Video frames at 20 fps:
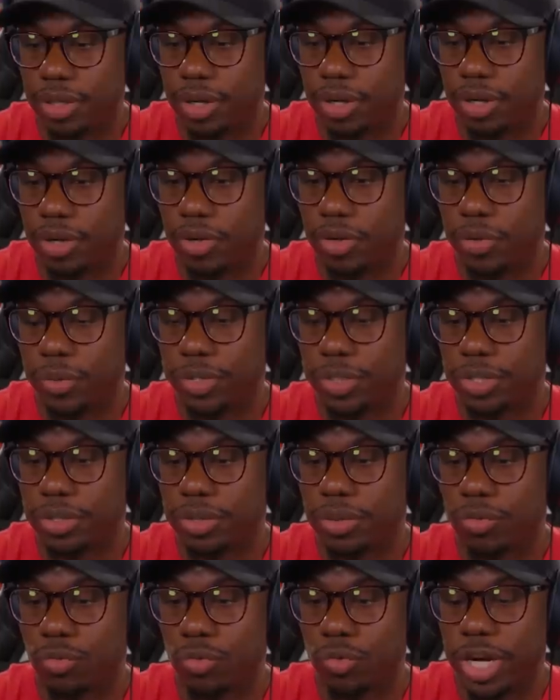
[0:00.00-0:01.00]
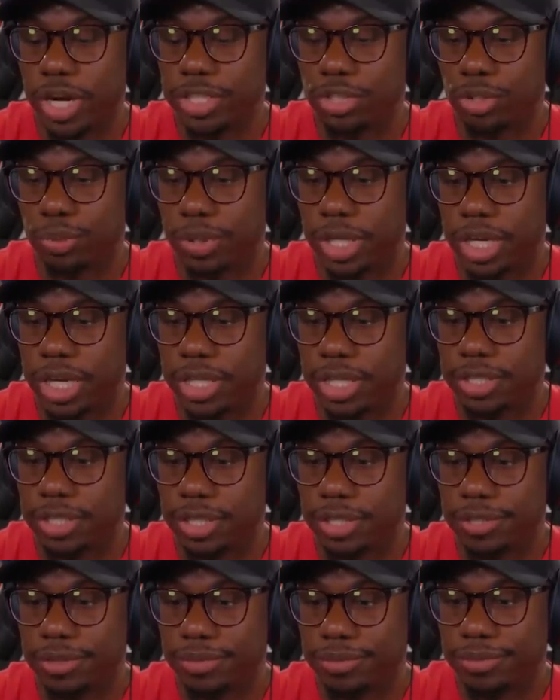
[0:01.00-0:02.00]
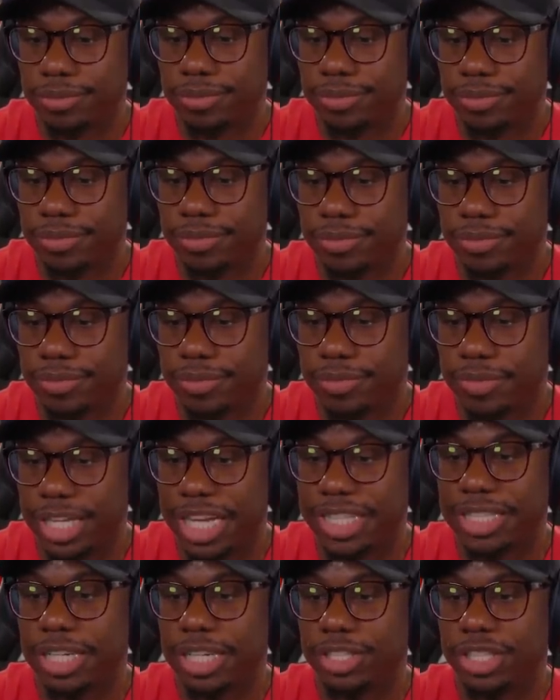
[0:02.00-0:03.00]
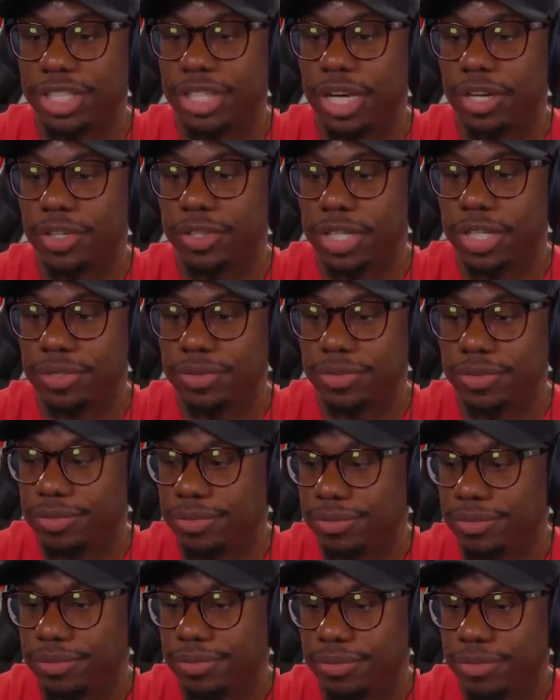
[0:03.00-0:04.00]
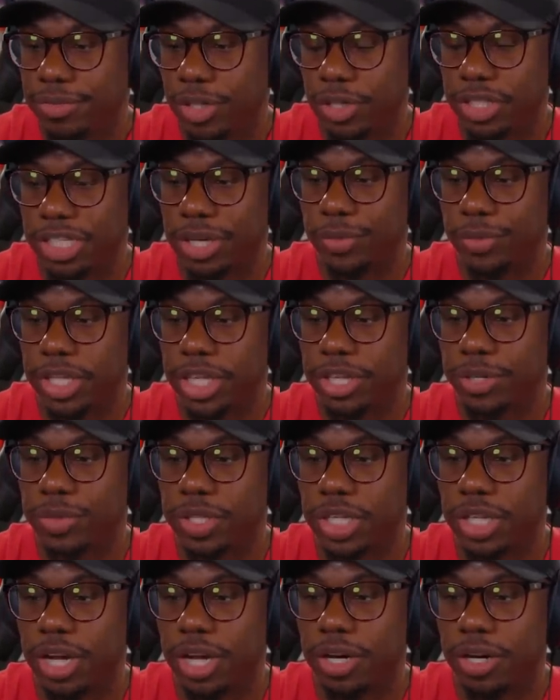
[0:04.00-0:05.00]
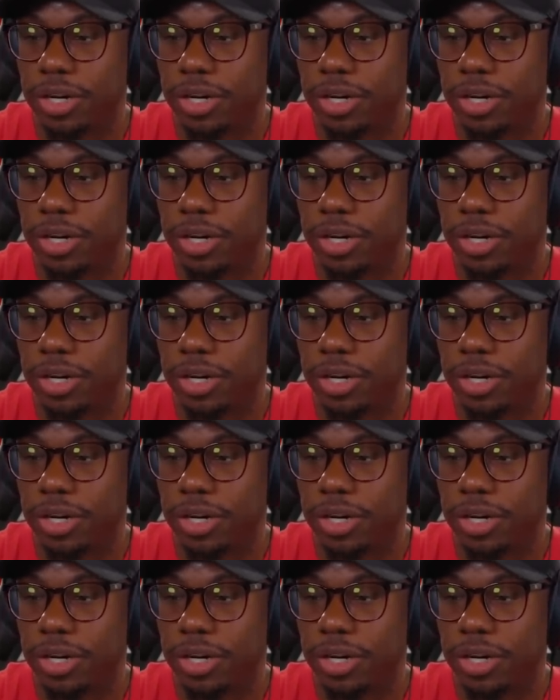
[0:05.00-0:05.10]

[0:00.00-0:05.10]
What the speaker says: Oh, it was razor blades, huh? That's how she cut herself? Or is that what they used to cut